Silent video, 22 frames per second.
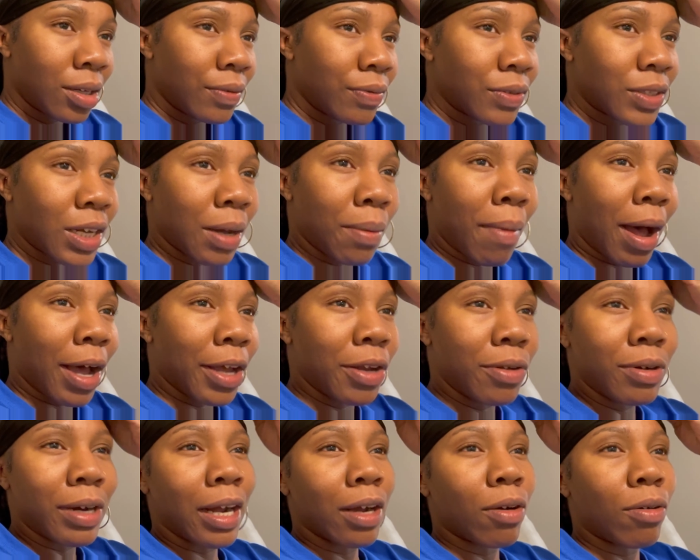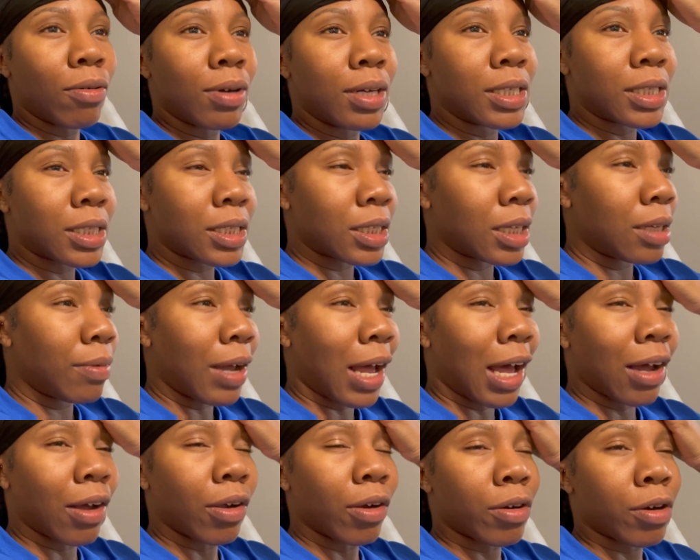Talking about you're not going to sleep. We
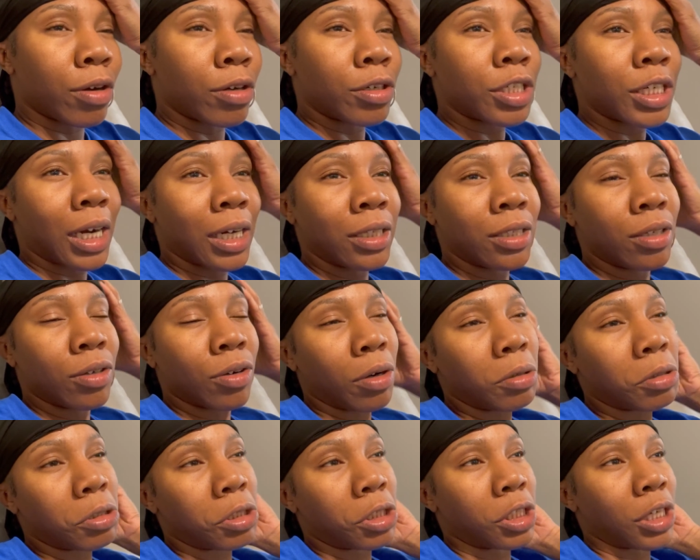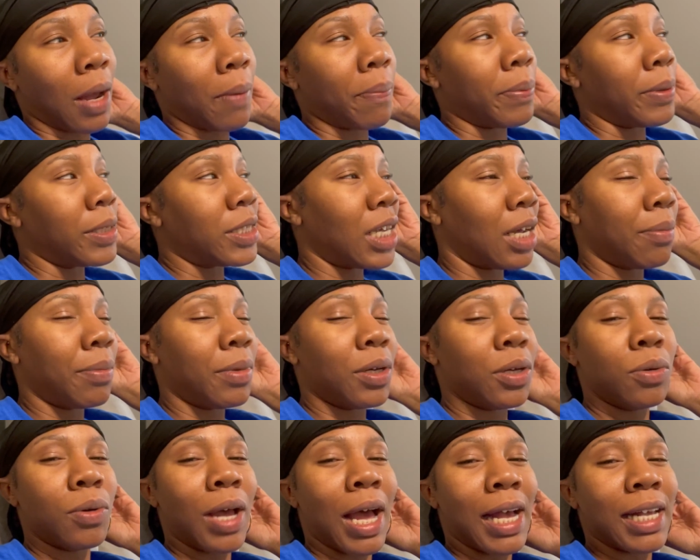gotta go grocery grocery shopping. Tell me
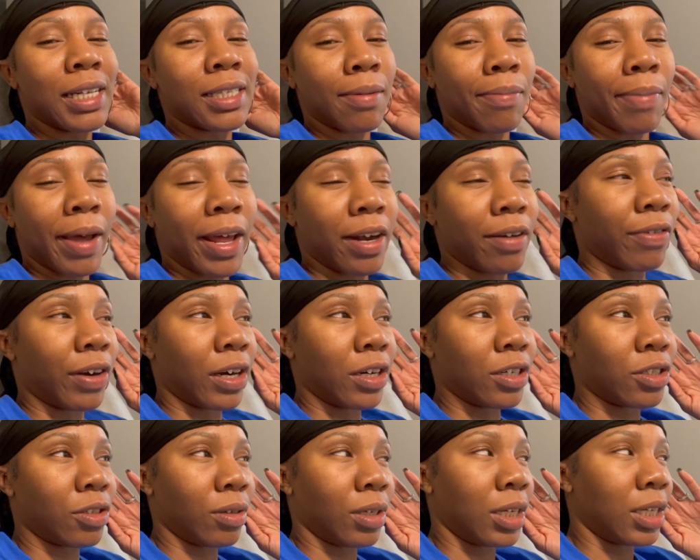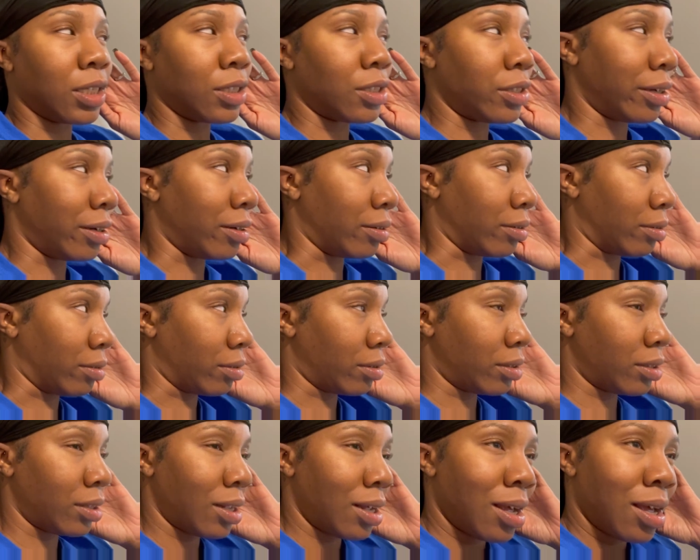who has the better verse on these songs.
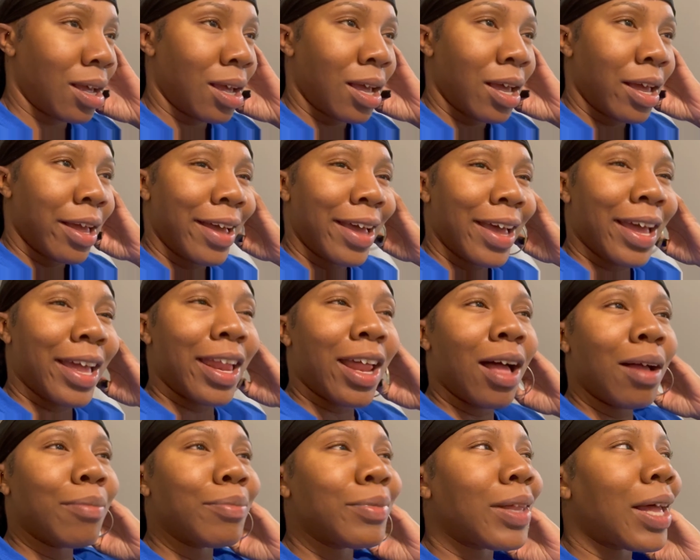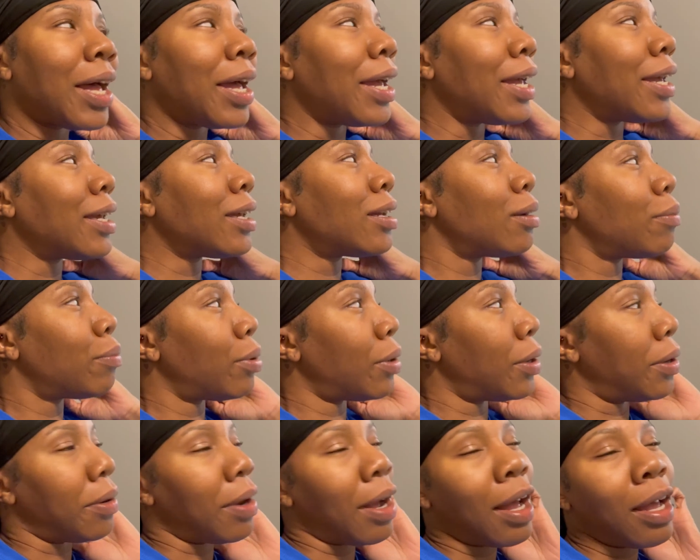And I'm like,
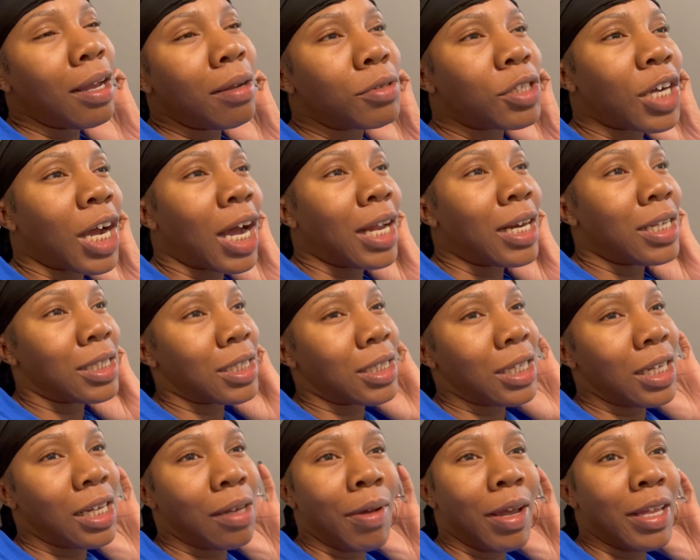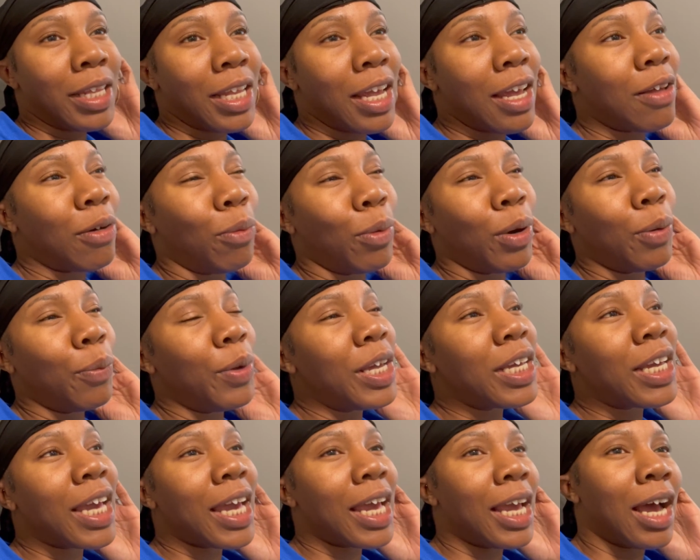bro, I am trying to sleep. And then when
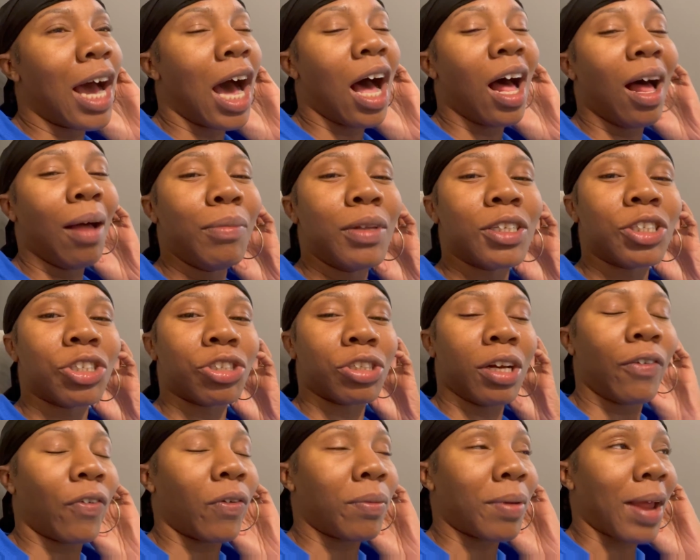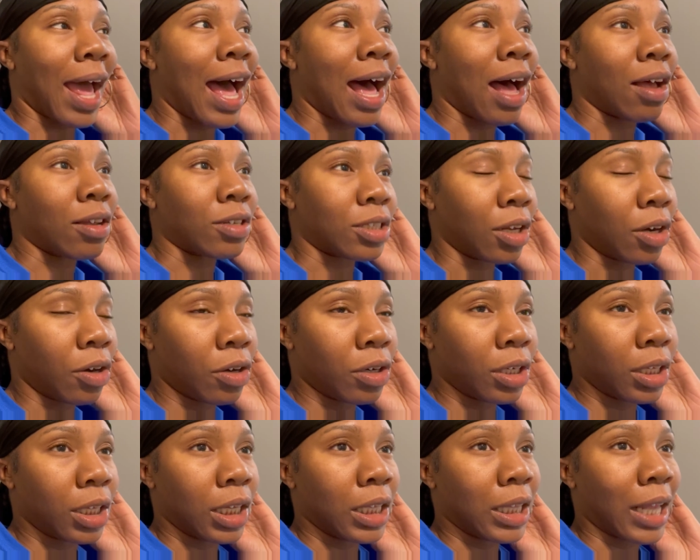we get up the street from the house,
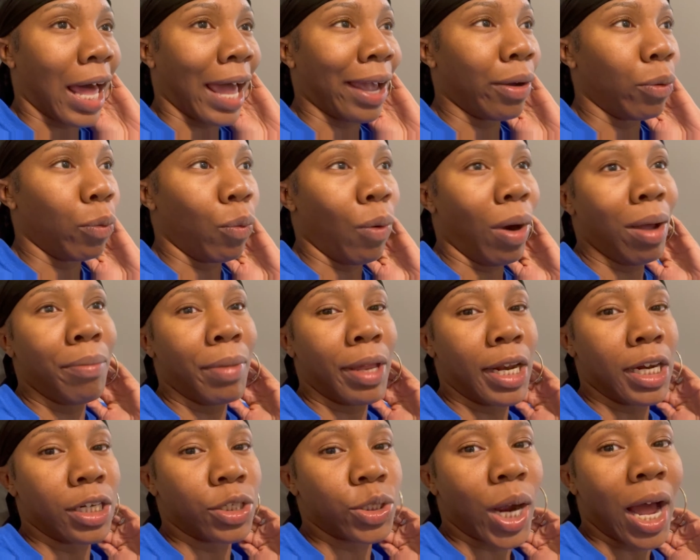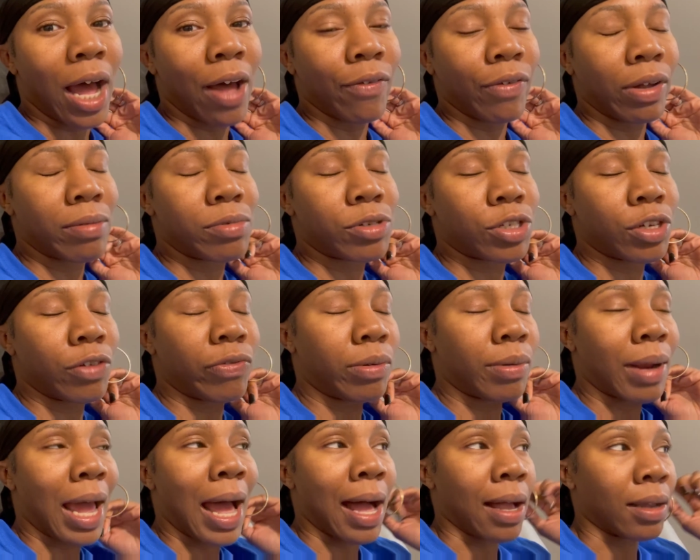literally like one minute drive up street
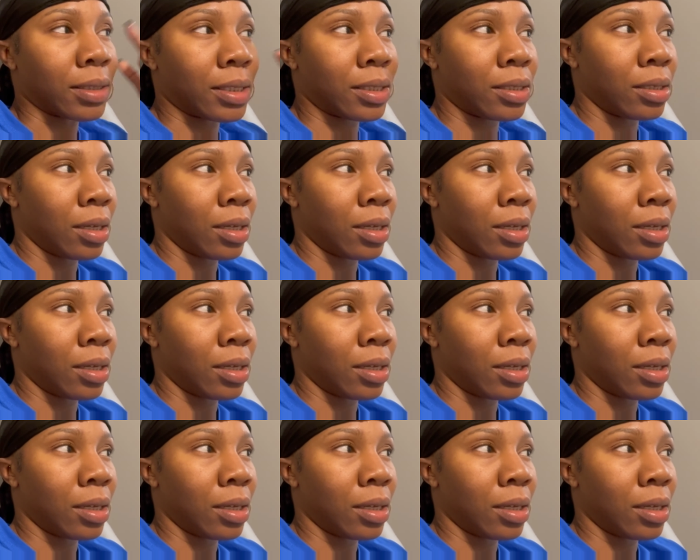from the house,